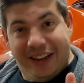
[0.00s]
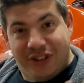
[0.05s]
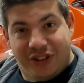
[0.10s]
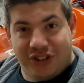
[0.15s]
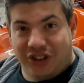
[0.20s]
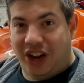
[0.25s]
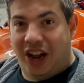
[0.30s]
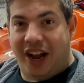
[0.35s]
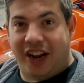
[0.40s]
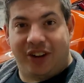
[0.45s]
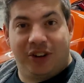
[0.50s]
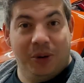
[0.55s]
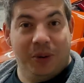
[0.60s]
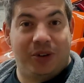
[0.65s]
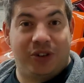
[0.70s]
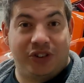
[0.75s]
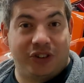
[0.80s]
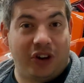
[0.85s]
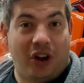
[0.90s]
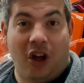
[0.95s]
in stock to
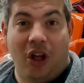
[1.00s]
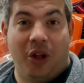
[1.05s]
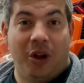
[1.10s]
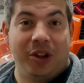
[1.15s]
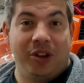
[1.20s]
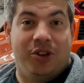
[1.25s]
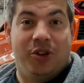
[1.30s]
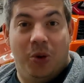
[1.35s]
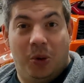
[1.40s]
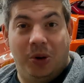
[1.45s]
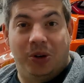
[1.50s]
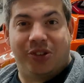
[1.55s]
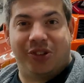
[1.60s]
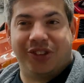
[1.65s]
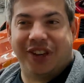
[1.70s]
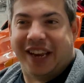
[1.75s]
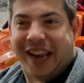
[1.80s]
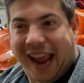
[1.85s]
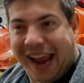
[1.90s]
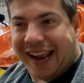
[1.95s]
install on your
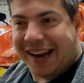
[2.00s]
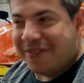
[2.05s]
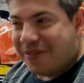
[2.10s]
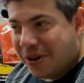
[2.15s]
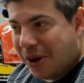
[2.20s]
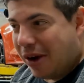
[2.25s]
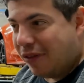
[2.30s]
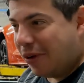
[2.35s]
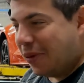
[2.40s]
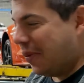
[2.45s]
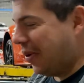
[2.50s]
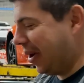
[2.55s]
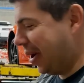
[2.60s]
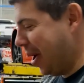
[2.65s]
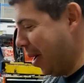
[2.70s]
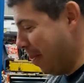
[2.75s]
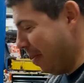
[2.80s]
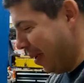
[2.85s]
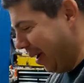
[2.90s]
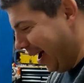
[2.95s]
C8 if you ever want
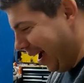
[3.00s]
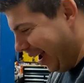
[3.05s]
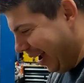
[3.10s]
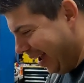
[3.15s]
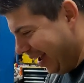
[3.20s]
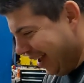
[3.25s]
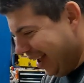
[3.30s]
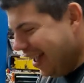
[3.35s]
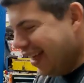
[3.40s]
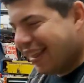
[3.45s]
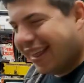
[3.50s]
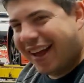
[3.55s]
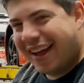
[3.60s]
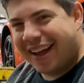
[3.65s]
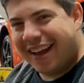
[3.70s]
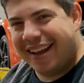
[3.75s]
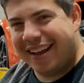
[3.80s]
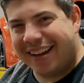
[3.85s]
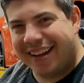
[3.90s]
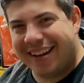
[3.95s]
to
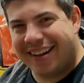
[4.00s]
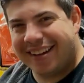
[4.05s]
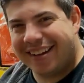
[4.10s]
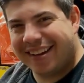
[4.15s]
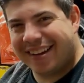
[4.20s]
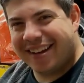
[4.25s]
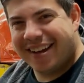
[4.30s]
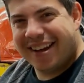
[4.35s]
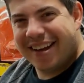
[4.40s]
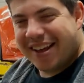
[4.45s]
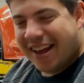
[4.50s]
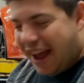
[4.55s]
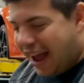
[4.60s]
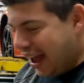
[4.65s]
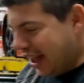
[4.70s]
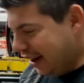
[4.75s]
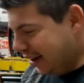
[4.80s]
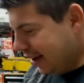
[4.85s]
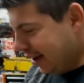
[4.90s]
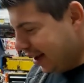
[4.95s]
come by.
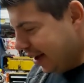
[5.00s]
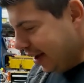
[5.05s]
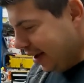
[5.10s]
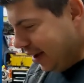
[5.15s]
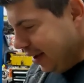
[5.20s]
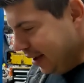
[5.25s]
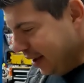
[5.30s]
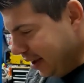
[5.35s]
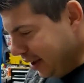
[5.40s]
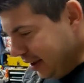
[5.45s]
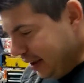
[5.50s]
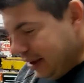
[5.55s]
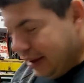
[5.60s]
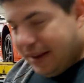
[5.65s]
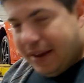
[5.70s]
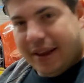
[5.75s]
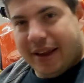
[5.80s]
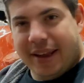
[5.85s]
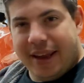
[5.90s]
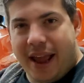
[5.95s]
And
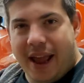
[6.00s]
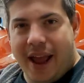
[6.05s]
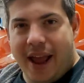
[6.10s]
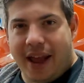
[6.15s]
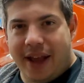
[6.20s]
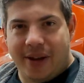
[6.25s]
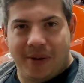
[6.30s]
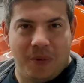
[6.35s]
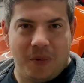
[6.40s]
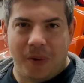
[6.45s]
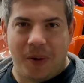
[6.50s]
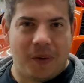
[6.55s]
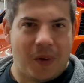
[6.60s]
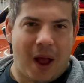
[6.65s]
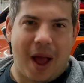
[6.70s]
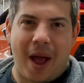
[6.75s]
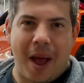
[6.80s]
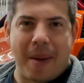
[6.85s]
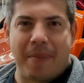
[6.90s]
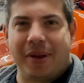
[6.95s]
yeah, we're
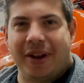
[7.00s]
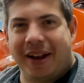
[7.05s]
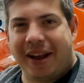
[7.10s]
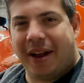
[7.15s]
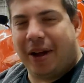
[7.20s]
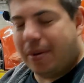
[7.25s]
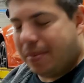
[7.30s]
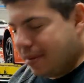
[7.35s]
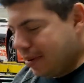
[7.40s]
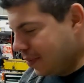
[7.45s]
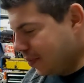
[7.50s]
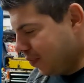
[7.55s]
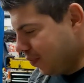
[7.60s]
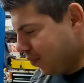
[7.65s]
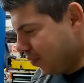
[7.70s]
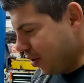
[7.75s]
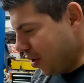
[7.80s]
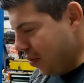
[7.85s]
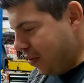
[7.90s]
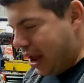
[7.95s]
happy to help.
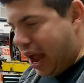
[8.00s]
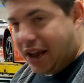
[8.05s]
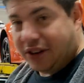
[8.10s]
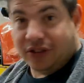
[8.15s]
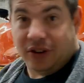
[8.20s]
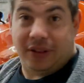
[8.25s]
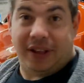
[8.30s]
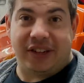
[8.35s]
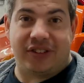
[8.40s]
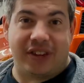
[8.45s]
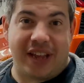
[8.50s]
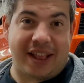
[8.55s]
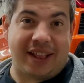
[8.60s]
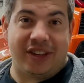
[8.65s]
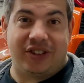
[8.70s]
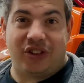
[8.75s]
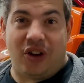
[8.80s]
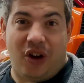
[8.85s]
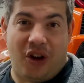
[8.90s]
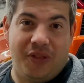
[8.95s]
Okay, so let's get
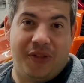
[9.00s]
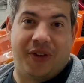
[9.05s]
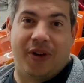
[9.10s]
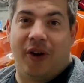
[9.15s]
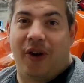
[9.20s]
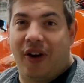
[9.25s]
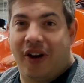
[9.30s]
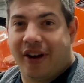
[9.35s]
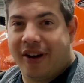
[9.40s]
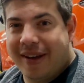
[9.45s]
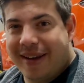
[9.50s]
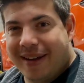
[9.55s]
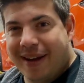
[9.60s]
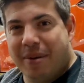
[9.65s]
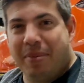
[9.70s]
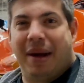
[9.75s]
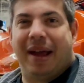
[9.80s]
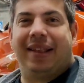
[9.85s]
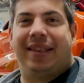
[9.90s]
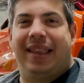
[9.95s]
this on the car.
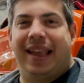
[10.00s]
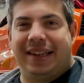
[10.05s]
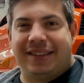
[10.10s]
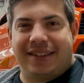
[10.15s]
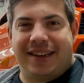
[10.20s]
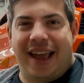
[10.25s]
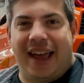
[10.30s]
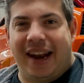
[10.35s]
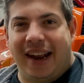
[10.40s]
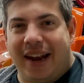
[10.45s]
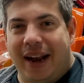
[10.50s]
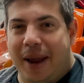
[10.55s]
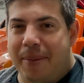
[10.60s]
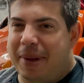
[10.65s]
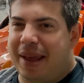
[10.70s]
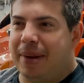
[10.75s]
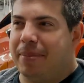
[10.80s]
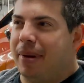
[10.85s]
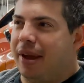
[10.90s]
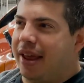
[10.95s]
And by let's get it, I
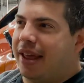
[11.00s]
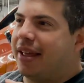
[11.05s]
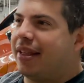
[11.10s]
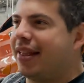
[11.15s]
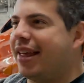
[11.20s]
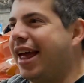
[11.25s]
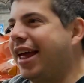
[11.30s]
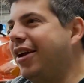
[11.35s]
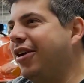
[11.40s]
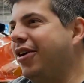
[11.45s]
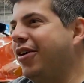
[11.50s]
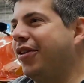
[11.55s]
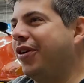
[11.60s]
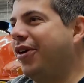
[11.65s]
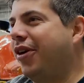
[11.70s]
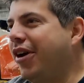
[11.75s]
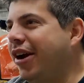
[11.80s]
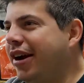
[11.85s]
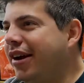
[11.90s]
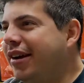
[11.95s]
mean Mike, get it on the
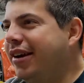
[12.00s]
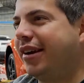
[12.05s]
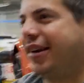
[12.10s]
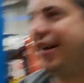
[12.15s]
car.